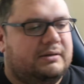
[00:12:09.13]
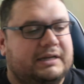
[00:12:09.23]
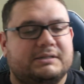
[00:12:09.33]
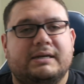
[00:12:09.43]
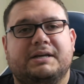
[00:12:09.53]

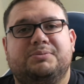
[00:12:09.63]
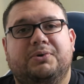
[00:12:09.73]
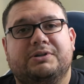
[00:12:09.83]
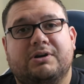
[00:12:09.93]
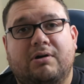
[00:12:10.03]
These next
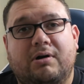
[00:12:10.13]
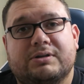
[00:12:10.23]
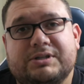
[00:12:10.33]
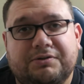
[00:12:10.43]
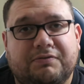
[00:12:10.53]
books are
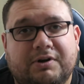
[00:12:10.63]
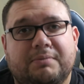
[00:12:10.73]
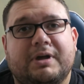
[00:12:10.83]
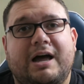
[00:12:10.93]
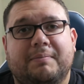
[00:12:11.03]
also
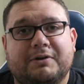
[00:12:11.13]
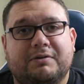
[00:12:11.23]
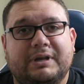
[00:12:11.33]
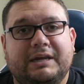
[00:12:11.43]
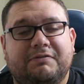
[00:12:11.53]
from Comic
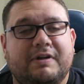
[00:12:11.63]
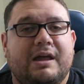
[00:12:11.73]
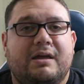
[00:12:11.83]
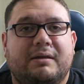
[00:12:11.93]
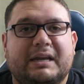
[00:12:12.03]
Relief.
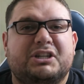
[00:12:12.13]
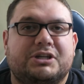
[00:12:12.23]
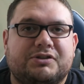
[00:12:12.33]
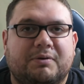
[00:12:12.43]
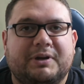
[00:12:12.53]
That's
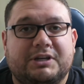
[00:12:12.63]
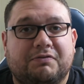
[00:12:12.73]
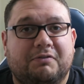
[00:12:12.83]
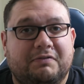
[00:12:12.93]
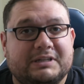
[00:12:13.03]
just from a
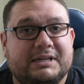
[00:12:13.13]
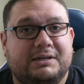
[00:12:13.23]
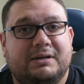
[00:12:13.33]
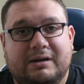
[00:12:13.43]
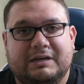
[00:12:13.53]
different
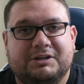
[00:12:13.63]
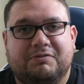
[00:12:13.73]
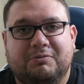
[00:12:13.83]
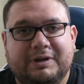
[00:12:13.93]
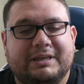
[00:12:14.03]
visit, a
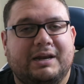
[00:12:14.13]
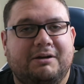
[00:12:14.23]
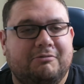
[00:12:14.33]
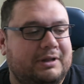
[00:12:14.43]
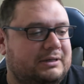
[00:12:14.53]
different week that
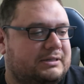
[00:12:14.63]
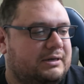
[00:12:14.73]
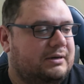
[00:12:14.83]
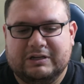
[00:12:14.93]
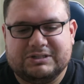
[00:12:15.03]
I went.
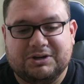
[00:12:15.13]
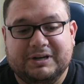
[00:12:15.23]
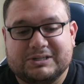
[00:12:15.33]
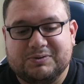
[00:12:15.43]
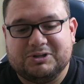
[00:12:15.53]
So
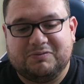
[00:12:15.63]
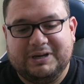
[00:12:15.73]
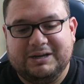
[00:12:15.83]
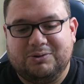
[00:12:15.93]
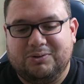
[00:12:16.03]
this one's
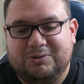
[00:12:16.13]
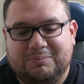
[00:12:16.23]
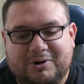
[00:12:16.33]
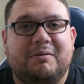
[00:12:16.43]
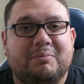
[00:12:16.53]
really
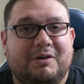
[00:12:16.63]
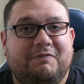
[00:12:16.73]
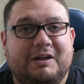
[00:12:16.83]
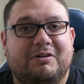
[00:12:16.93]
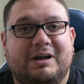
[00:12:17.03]
cool. Probably my
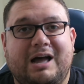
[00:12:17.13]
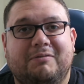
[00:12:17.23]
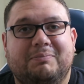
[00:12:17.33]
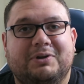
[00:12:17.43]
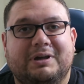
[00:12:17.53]
favorite
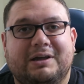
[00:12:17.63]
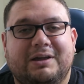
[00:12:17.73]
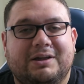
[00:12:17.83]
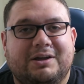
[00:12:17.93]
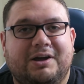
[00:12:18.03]
comic book
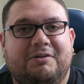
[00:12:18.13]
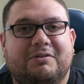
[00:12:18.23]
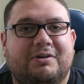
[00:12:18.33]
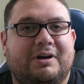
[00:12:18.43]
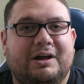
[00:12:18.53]

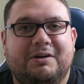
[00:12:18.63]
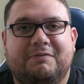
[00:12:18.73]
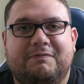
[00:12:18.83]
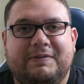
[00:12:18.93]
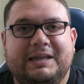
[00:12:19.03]
cover
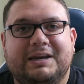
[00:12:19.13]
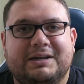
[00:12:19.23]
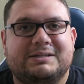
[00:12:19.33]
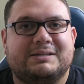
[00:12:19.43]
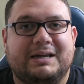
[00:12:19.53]
of
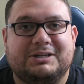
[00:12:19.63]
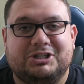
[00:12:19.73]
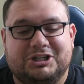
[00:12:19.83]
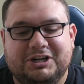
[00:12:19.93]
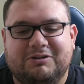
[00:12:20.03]
Phoenix slash
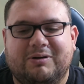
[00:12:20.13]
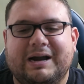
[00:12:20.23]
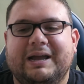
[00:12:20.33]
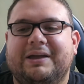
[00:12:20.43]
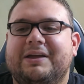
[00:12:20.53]
Jean
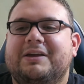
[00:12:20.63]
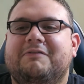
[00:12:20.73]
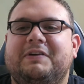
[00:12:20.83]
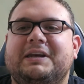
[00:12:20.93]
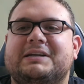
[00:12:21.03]
Grey,
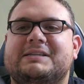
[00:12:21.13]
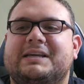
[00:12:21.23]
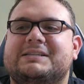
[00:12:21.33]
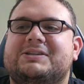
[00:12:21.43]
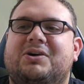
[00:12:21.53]
Phoenix
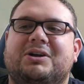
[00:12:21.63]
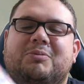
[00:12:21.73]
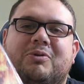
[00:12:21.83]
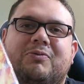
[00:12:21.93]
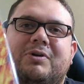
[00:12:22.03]
Endsong
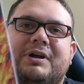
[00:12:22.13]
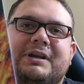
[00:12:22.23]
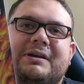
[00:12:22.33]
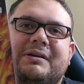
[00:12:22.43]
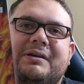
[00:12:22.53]
number
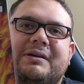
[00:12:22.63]
one.